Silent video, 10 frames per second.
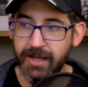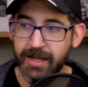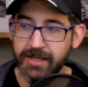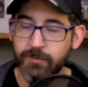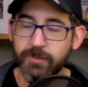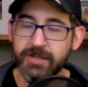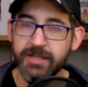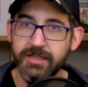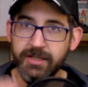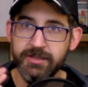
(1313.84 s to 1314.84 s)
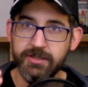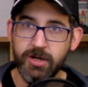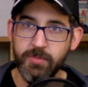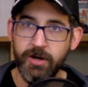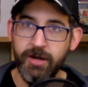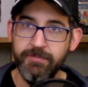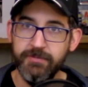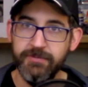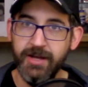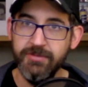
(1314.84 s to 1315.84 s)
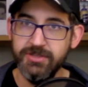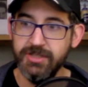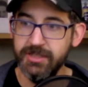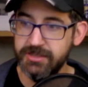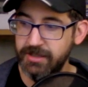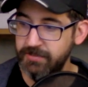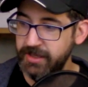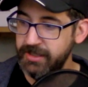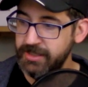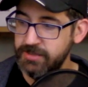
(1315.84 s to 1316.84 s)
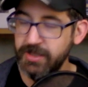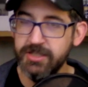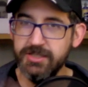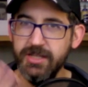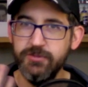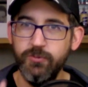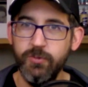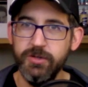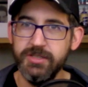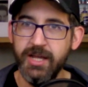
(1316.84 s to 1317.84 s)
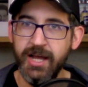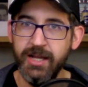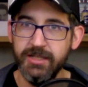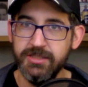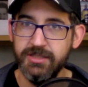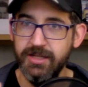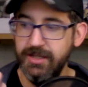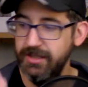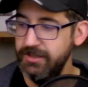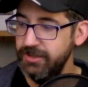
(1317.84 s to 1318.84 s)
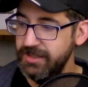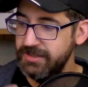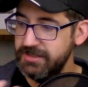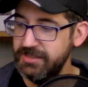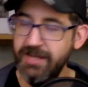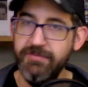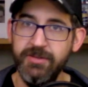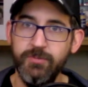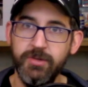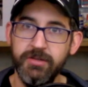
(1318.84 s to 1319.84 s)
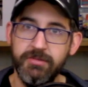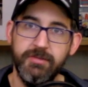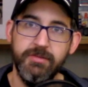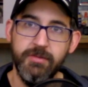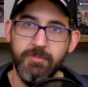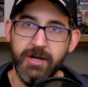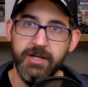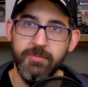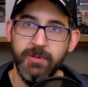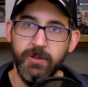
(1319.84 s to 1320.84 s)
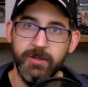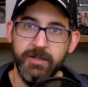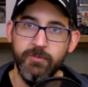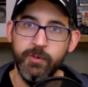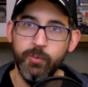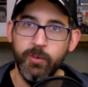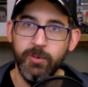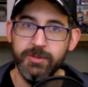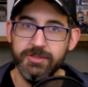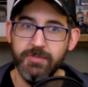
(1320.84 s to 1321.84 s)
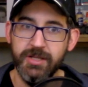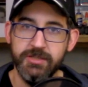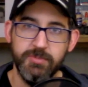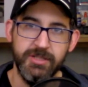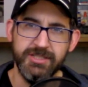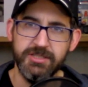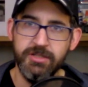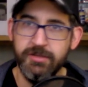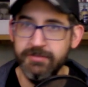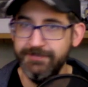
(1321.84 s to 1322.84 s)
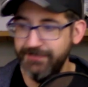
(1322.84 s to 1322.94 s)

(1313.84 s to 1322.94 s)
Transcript: did get his armor up from 5 to 6 on many occasions, but he just has 4 attacks. You can get to 7 with the might ability, re-rolling some hits, but that's still